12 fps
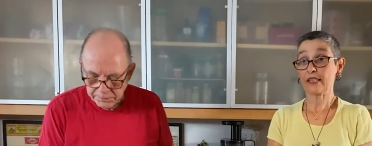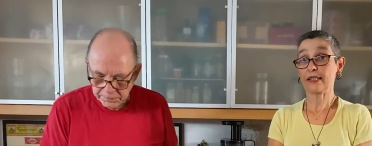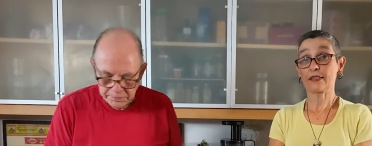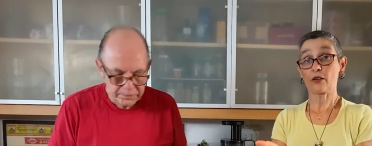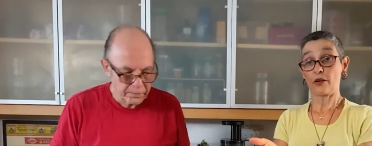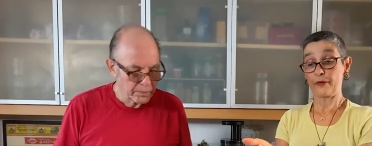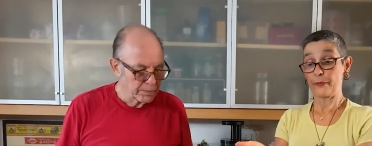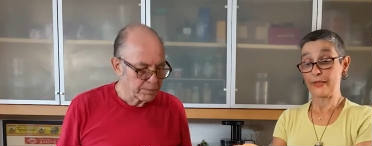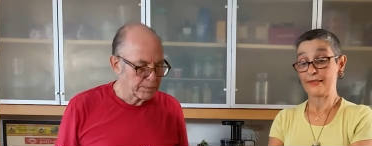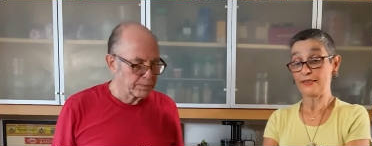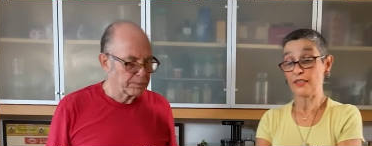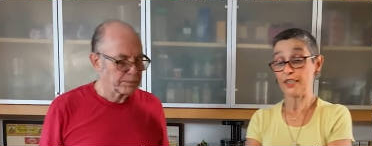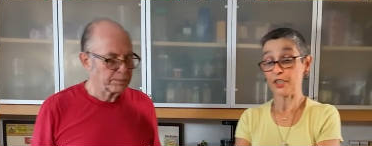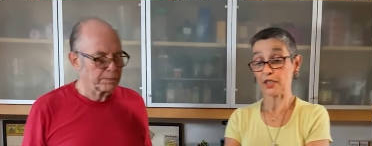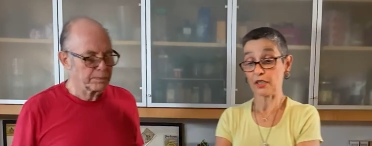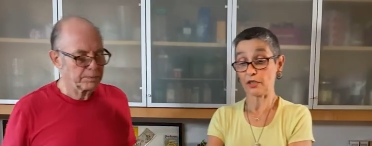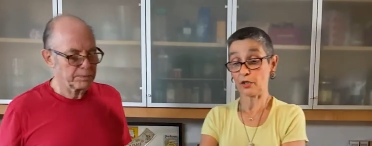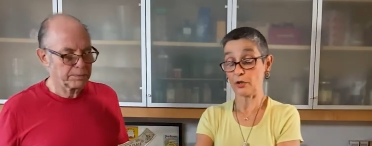Speaker 1: is going to be
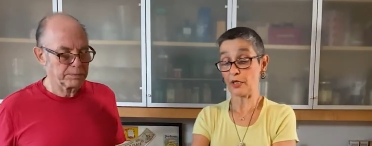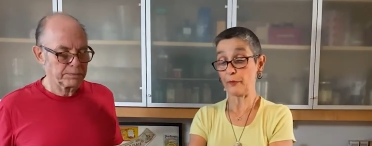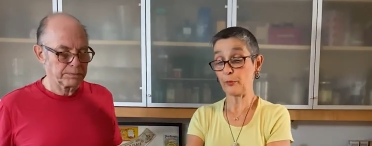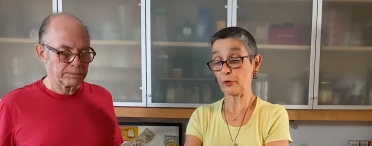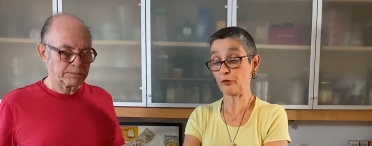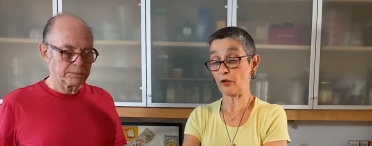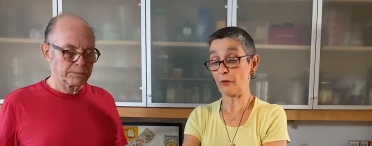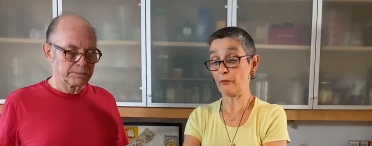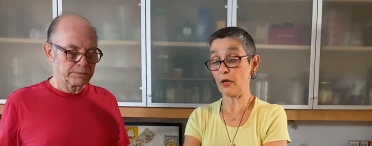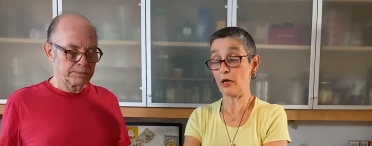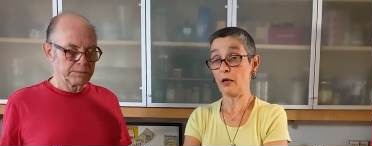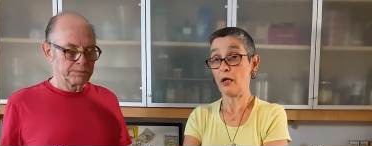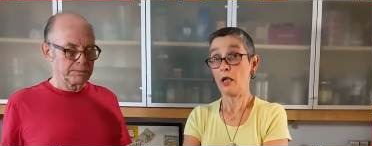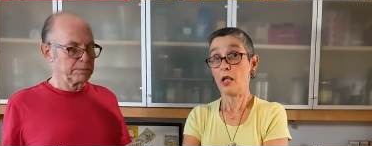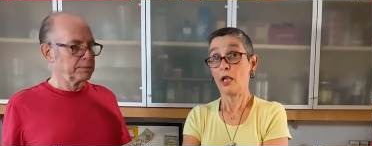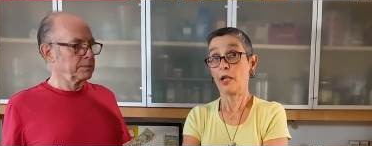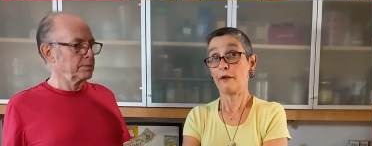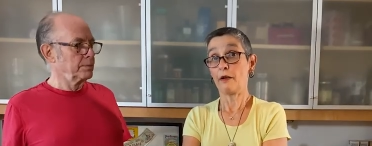delicious. You can put some. Uh,
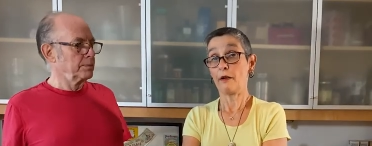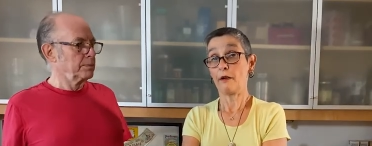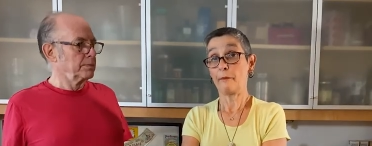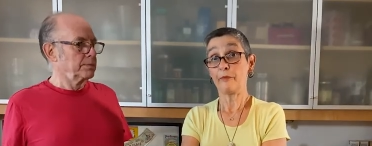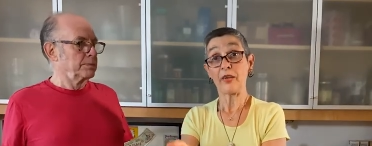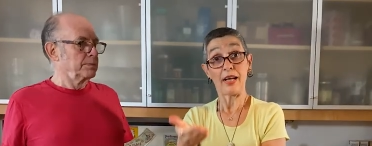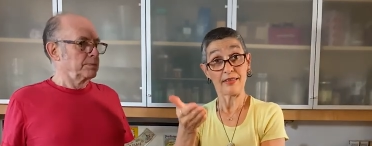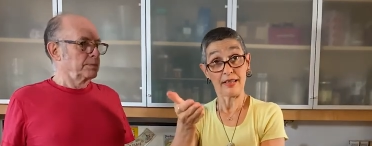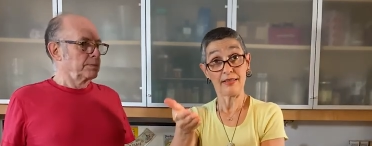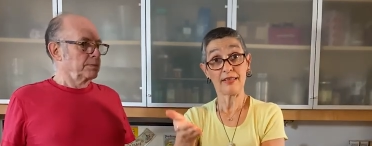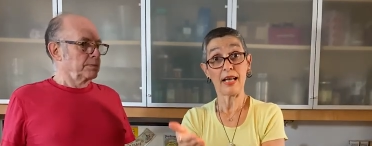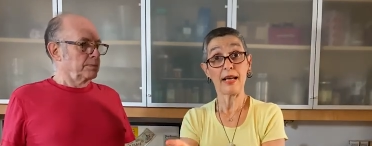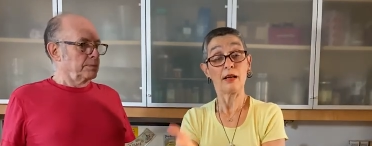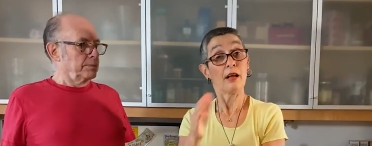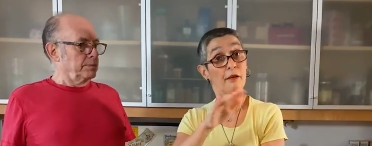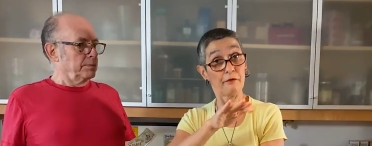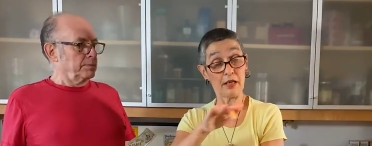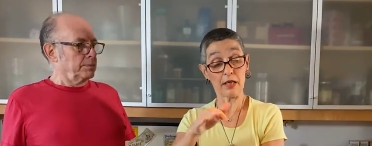um, as I said,
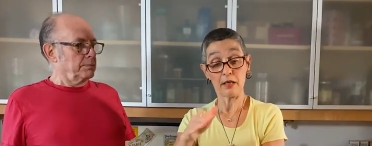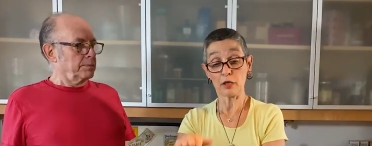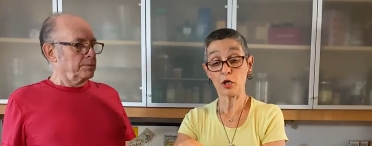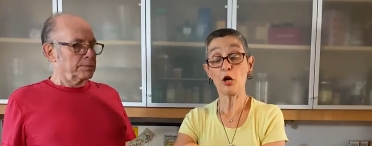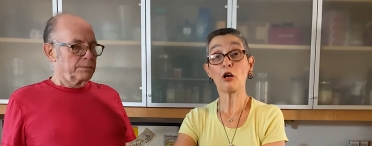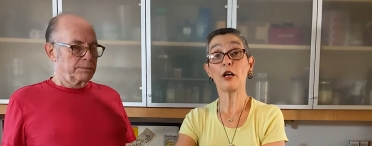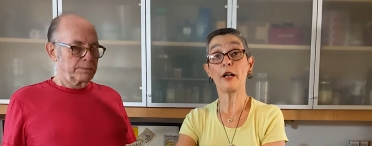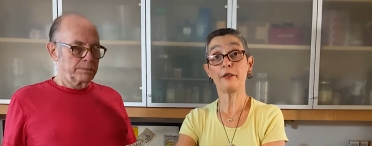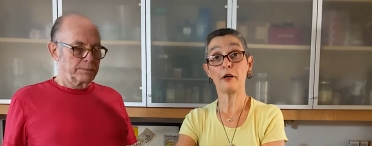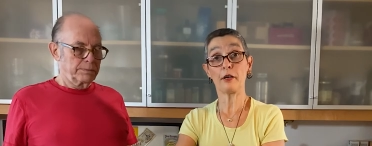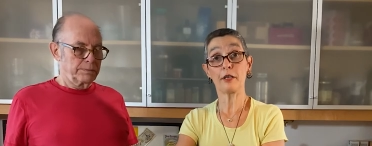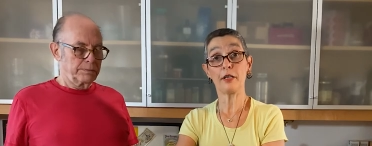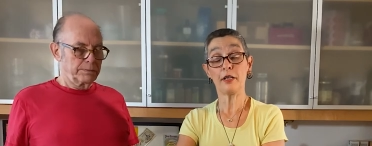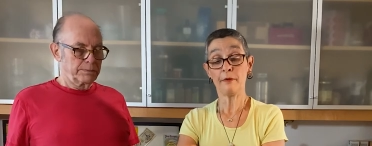vegan coconut yogurt,